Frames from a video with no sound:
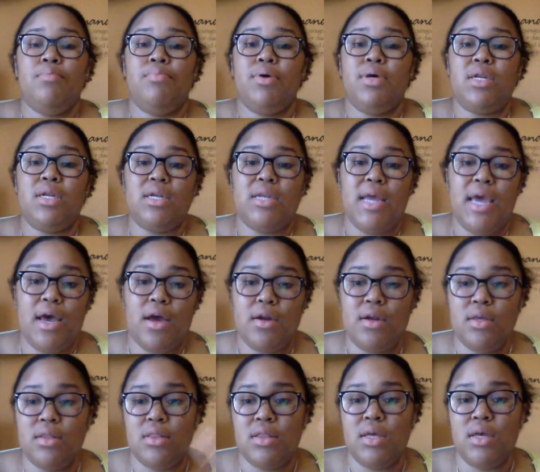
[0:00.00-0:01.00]
put it down
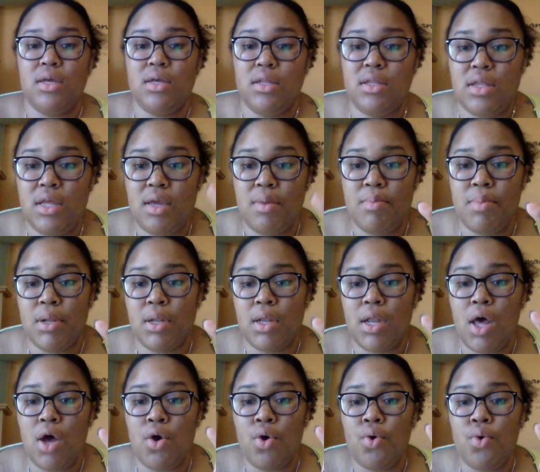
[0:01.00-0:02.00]
in the link
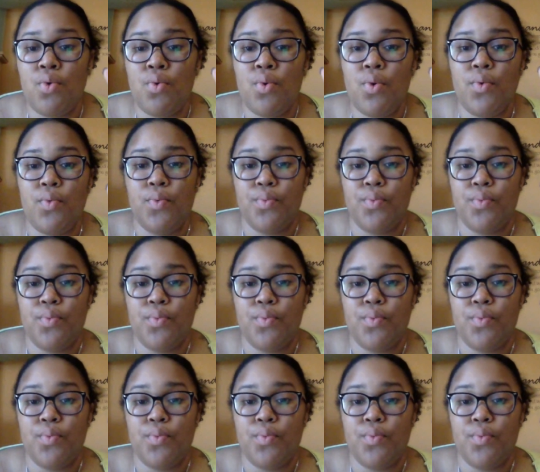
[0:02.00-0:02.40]
below.